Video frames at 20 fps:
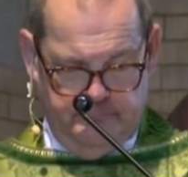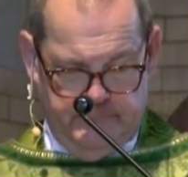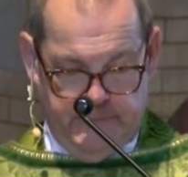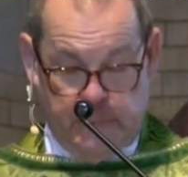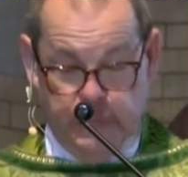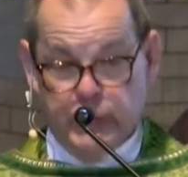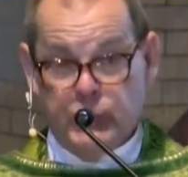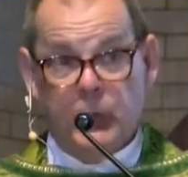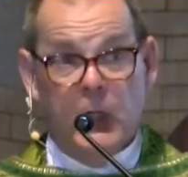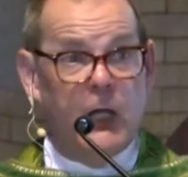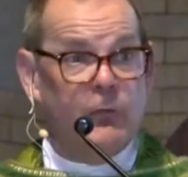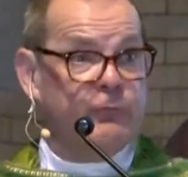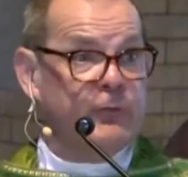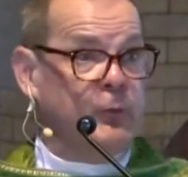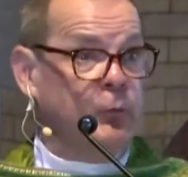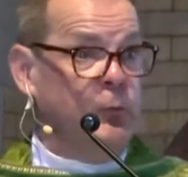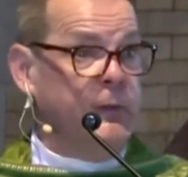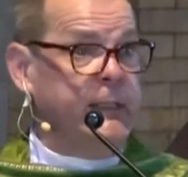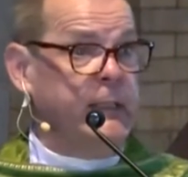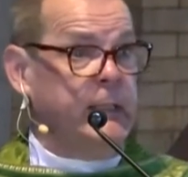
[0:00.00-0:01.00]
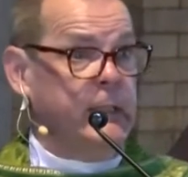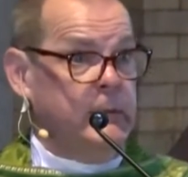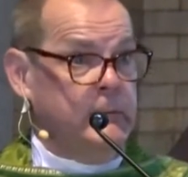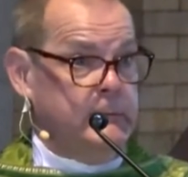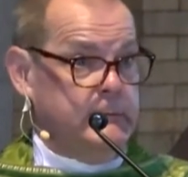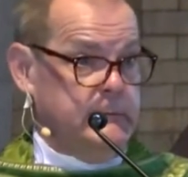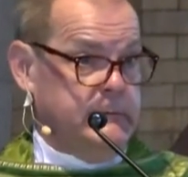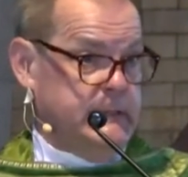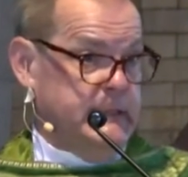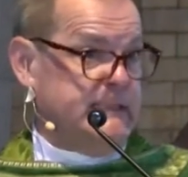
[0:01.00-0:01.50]
Now, too often we
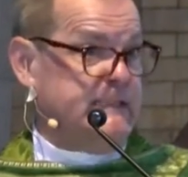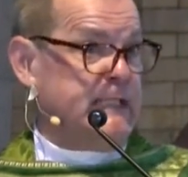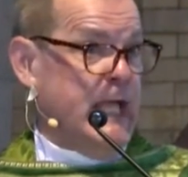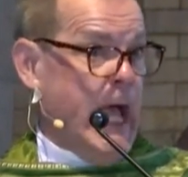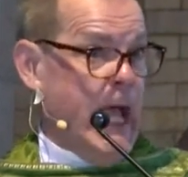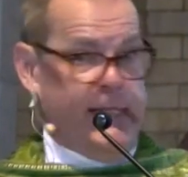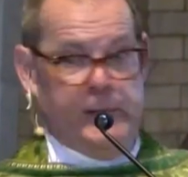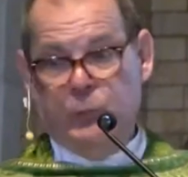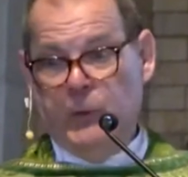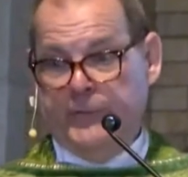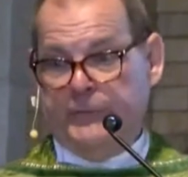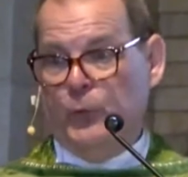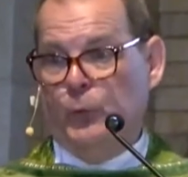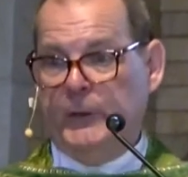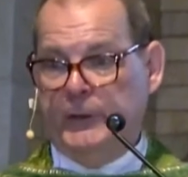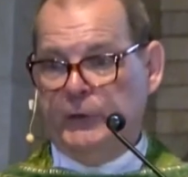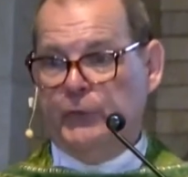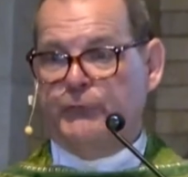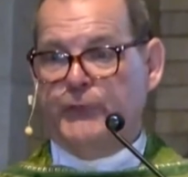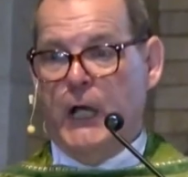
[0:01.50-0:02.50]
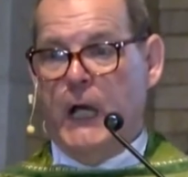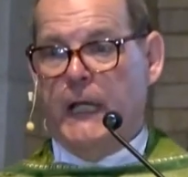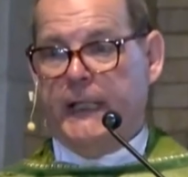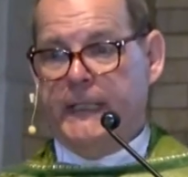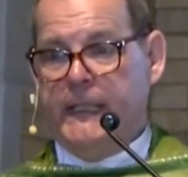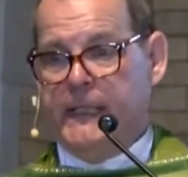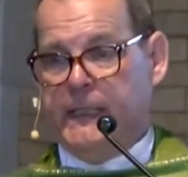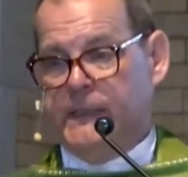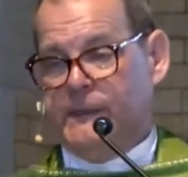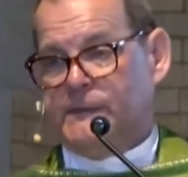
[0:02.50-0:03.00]
decide what the will of God
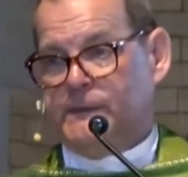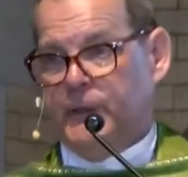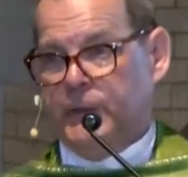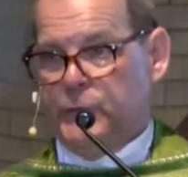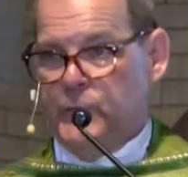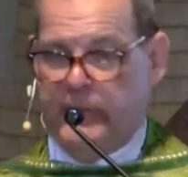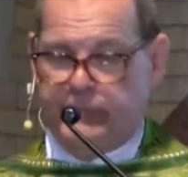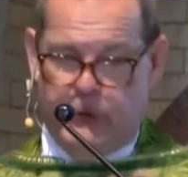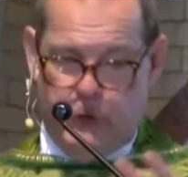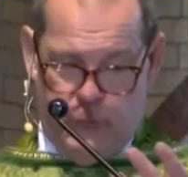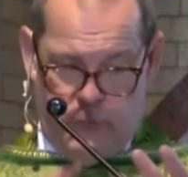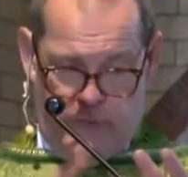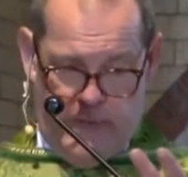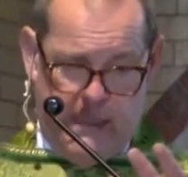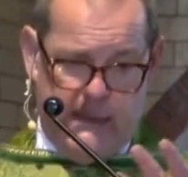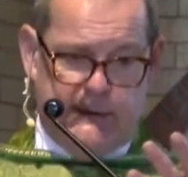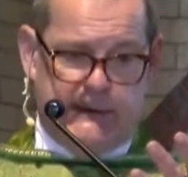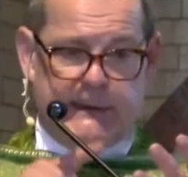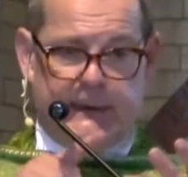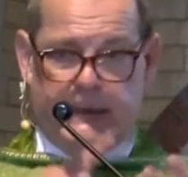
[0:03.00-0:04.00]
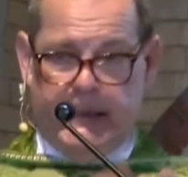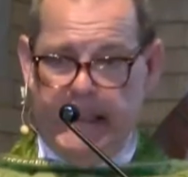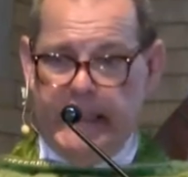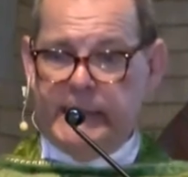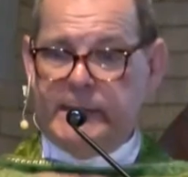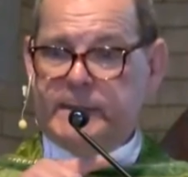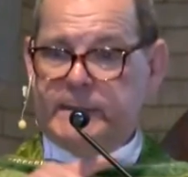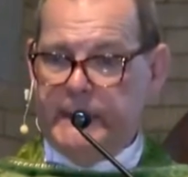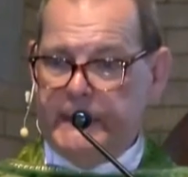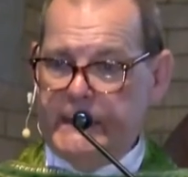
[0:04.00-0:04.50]
is. So you have to do this and
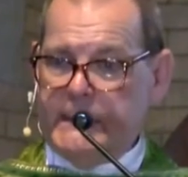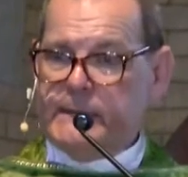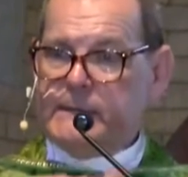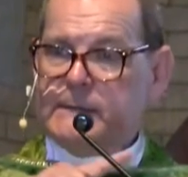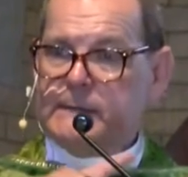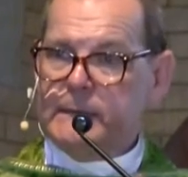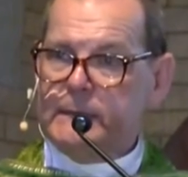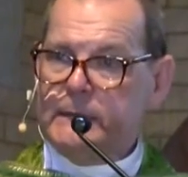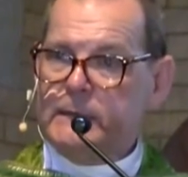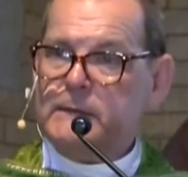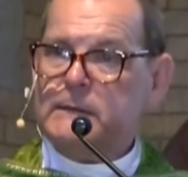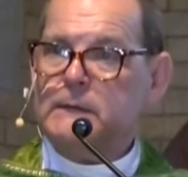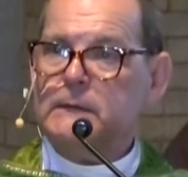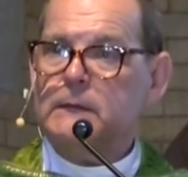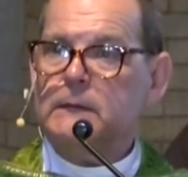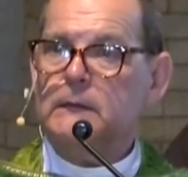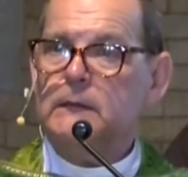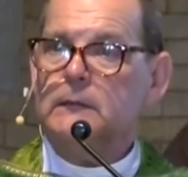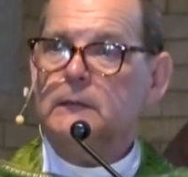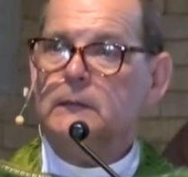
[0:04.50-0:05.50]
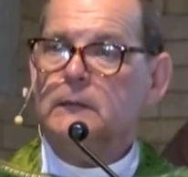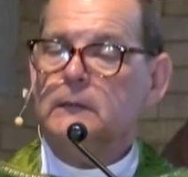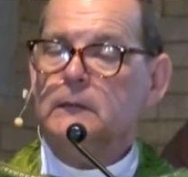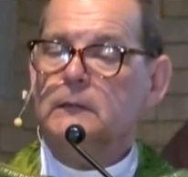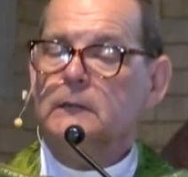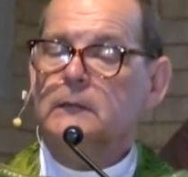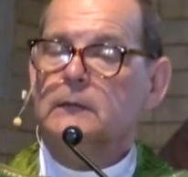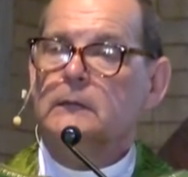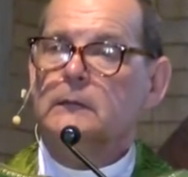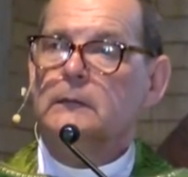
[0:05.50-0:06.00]
this and this and this.
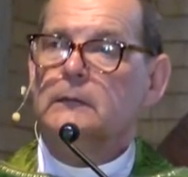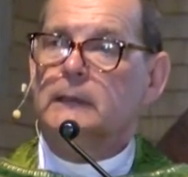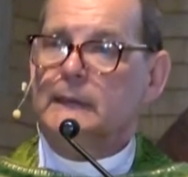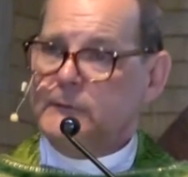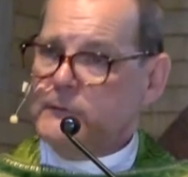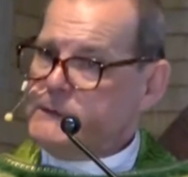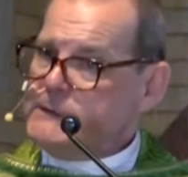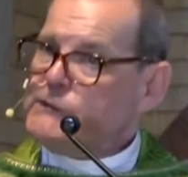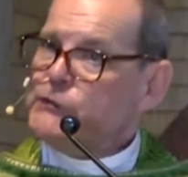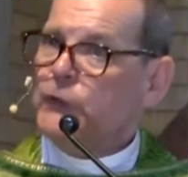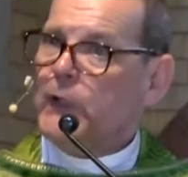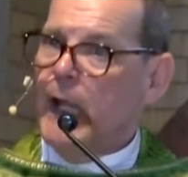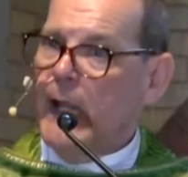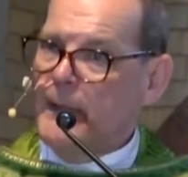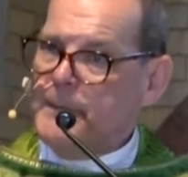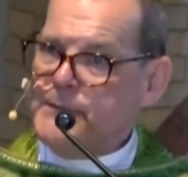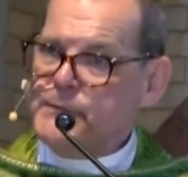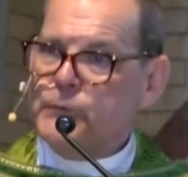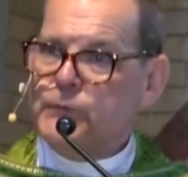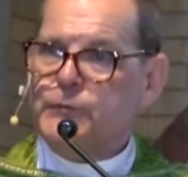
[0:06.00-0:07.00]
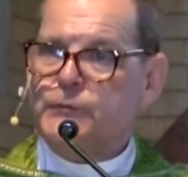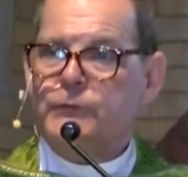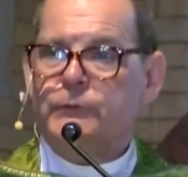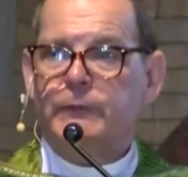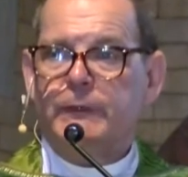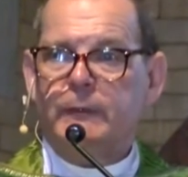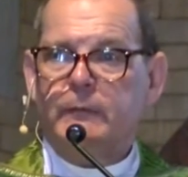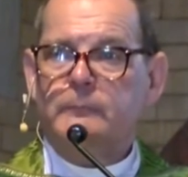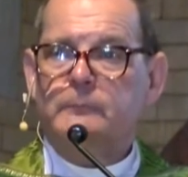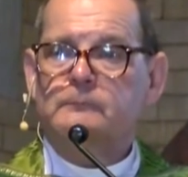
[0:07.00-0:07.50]
That's what the scribes were
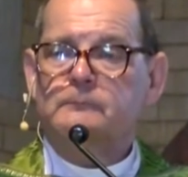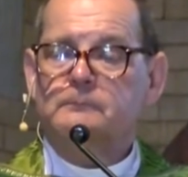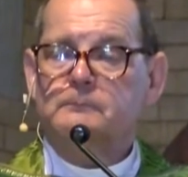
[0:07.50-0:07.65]
doing.